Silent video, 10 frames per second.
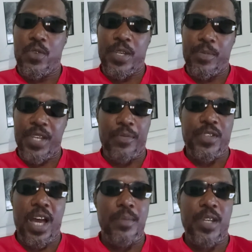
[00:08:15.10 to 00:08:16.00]
some
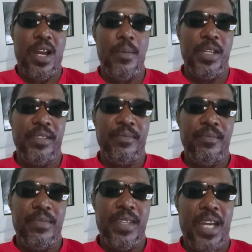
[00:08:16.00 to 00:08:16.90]
tough times are coming
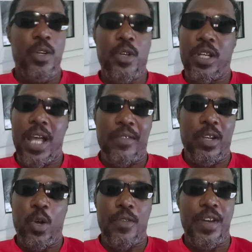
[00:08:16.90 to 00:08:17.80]
and you're going to have
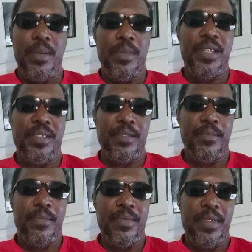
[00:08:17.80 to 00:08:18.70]
a lot of enemies.
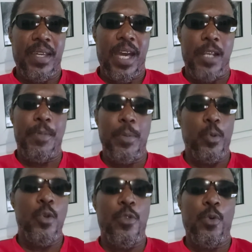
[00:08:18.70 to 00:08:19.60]
And the
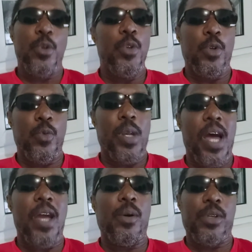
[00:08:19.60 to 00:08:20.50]
people you thought you could
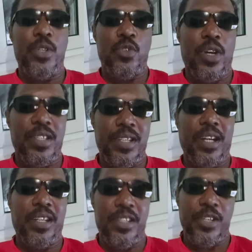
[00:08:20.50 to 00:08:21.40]
rely on and trust
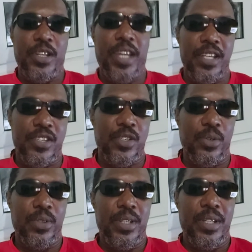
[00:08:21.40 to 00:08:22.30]
are going to turn against
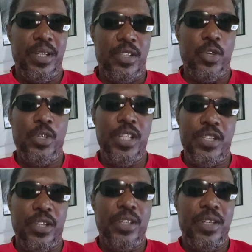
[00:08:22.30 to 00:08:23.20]
you. So you
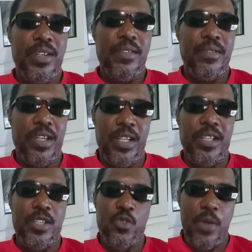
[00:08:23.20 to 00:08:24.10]
need
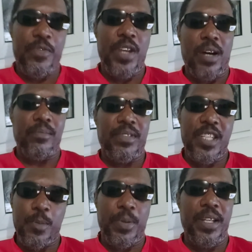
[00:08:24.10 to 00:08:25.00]
to strengthen up,
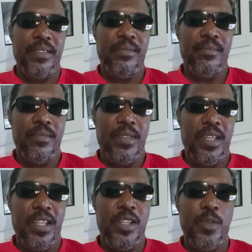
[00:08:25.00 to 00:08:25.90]
discipline.
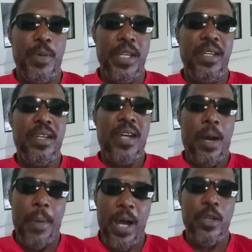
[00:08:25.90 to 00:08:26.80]
You need to be
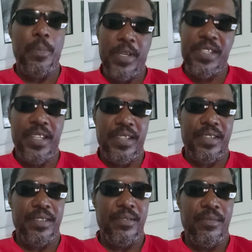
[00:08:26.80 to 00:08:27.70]
about your
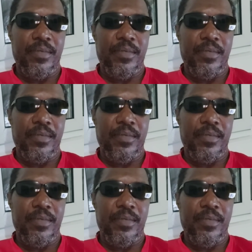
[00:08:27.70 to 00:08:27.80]
business